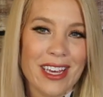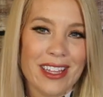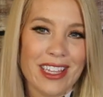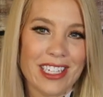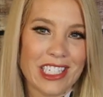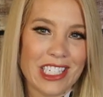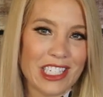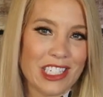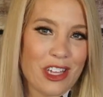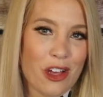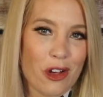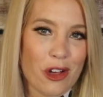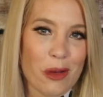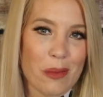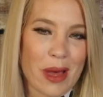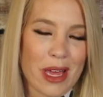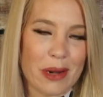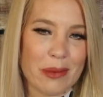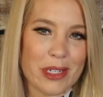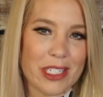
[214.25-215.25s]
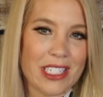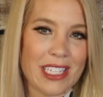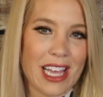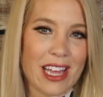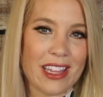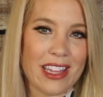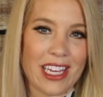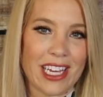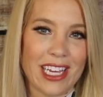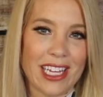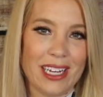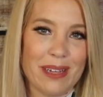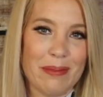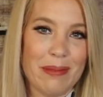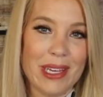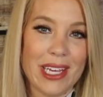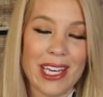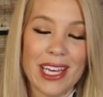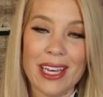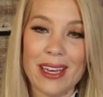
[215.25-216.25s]
This is Coco Mademoiselle, the
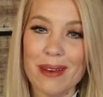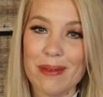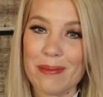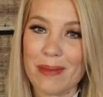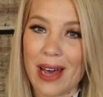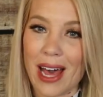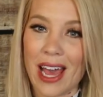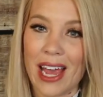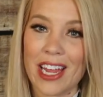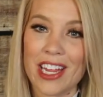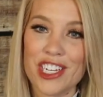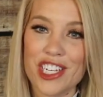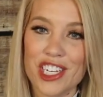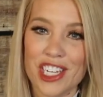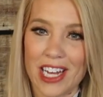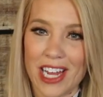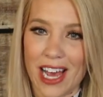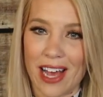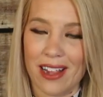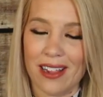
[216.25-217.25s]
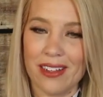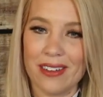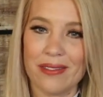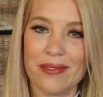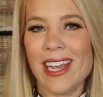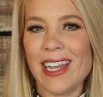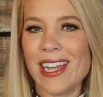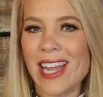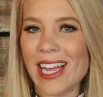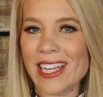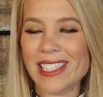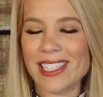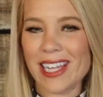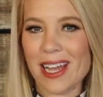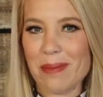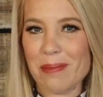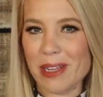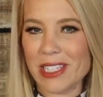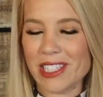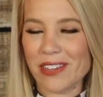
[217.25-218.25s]
EDP by Chanel. Next
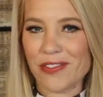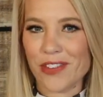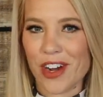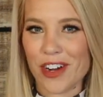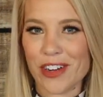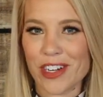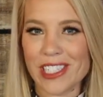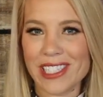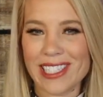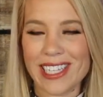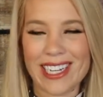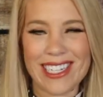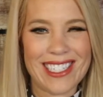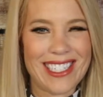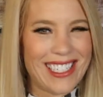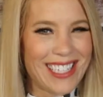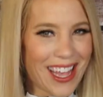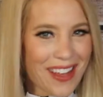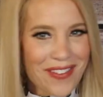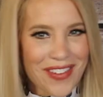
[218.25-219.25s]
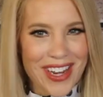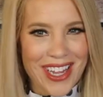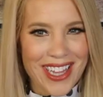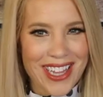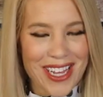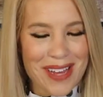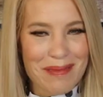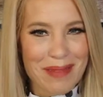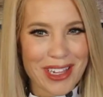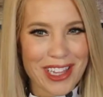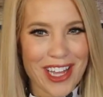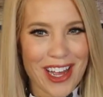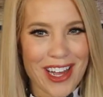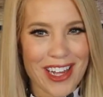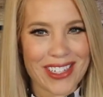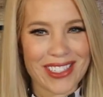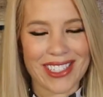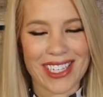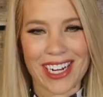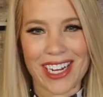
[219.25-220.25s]
up is a fragrance that definitely
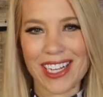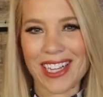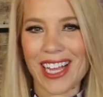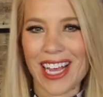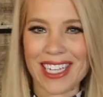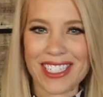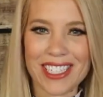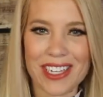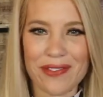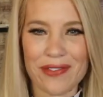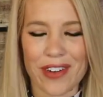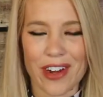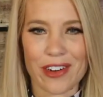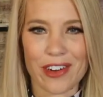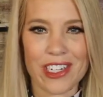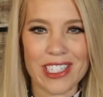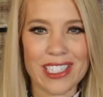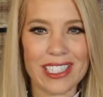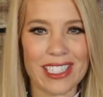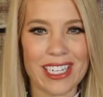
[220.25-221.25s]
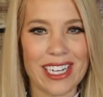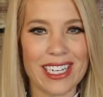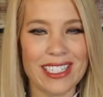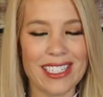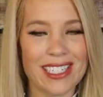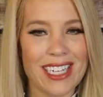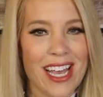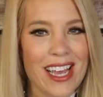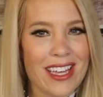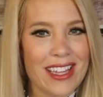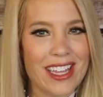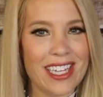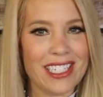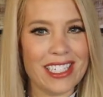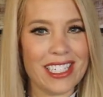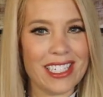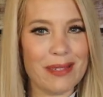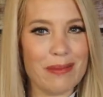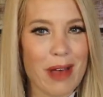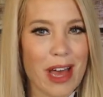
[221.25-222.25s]
belongs in a classy fragrance list.
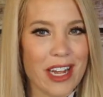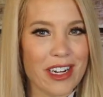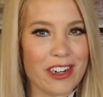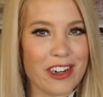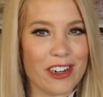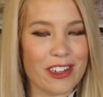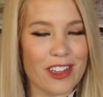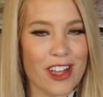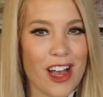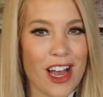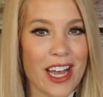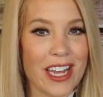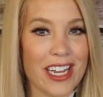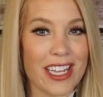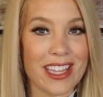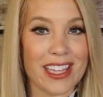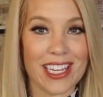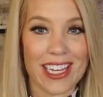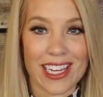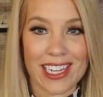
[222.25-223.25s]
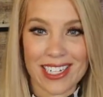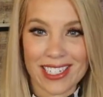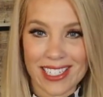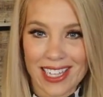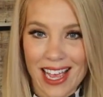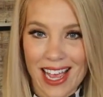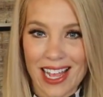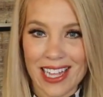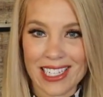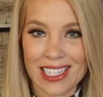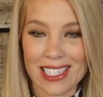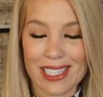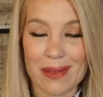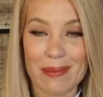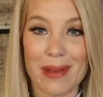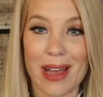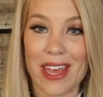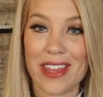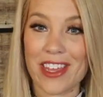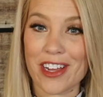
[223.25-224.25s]
This is Mon Guerlain, the Intense
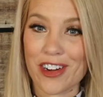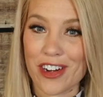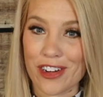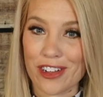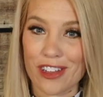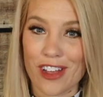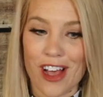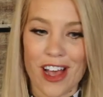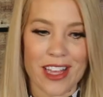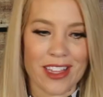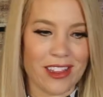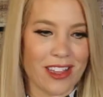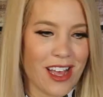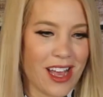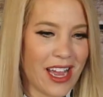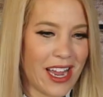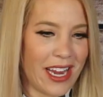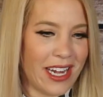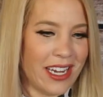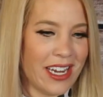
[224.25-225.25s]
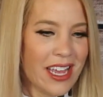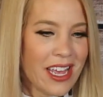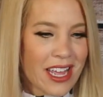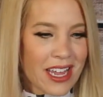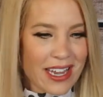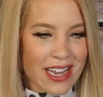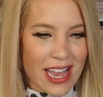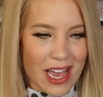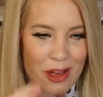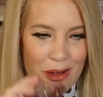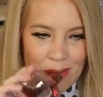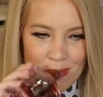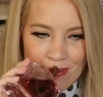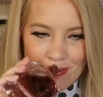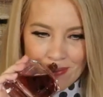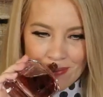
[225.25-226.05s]
by the Guerlain line. Now,